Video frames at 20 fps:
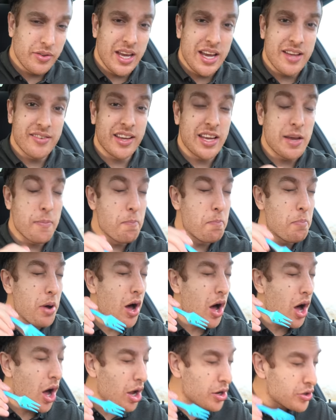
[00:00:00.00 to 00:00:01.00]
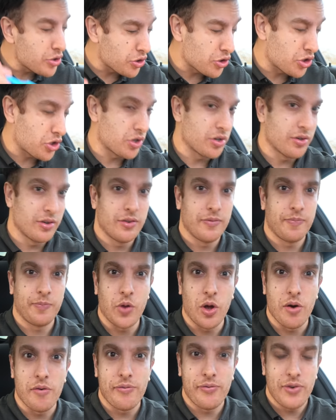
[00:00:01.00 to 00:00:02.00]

There's a punch of